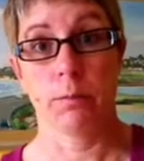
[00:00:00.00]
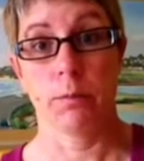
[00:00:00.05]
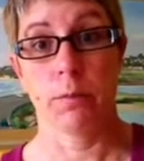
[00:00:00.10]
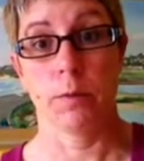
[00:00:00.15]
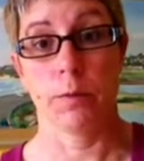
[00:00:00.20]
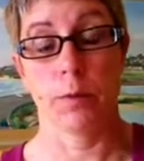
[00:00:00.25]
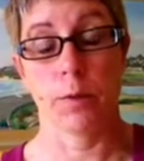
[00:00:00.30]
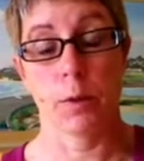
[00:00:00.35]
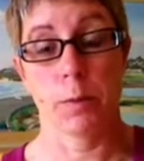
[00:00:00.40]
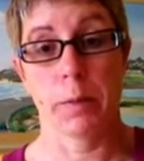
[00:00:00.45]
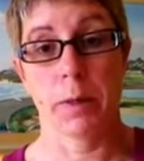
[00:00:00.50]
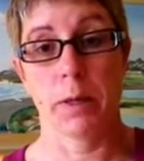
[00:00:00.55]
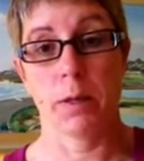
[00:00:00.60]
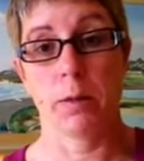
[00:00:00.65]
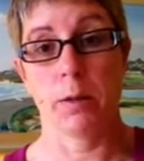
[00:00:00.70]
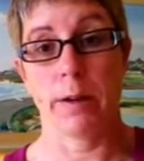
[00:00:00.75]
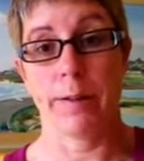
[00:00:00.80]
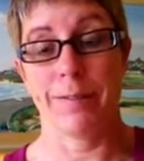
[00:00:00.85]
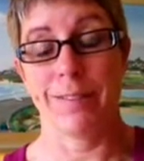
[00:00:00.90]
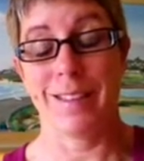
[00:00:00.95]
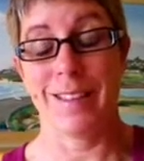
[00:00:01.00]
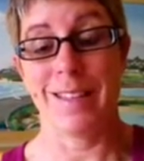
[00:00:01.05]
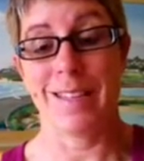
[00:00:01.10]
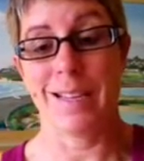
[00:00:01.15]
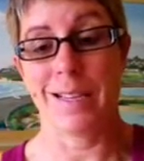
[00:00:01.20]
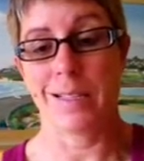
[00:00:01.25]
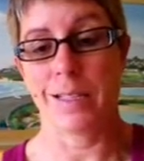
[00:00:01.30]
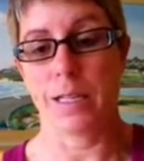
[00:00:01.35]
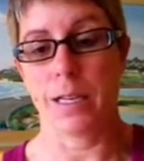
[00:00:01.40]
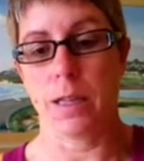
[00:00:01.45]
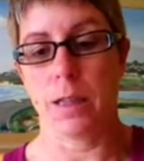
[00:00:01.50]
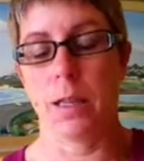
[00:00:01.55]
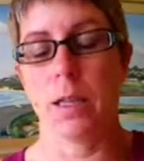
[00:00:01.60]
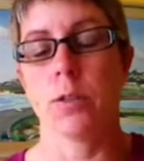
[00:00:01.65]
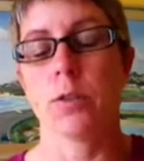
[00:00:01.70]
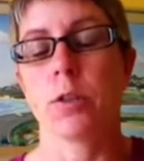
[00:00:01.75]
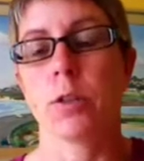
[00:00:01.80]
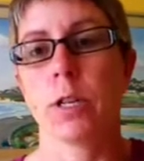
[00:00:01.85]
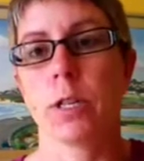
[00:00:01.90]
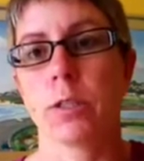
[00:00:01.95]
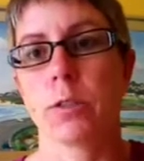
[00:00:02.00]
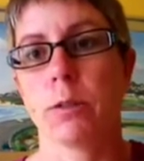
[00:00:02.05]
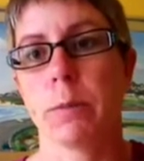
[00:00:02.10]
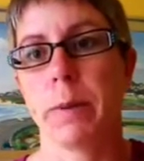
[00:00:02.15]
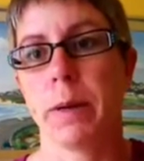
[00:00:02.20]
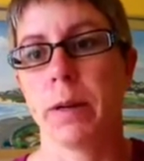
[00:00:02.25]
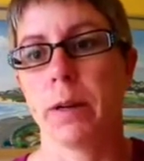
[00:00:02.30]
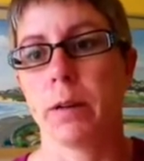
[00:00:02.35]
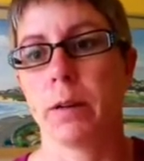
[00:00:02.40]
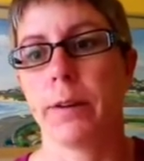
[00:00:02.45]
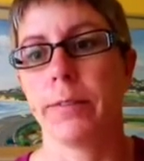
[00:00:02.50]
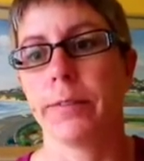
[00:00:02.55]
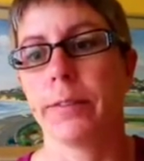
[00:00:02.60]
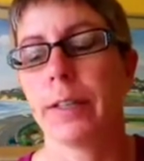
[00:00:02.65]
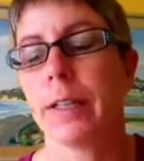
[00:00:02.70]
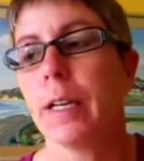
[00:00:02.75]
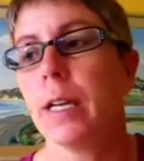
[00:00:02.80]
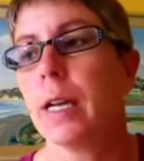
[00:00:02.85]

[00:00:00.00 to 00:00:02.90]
the first paragraph in the essay, the introductory paragraph.